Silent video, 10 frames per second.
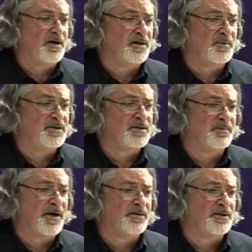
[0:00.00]
arguments
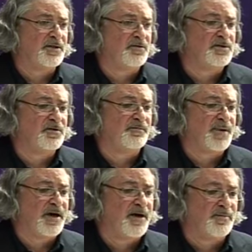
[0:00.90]
about the use of
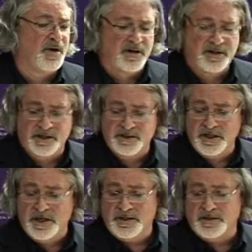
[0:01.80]
biomarkers
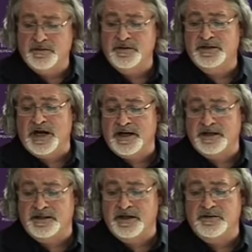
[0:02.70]
to
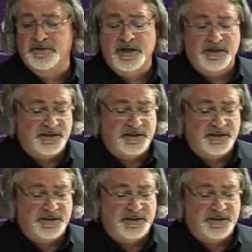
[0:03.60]
diagnose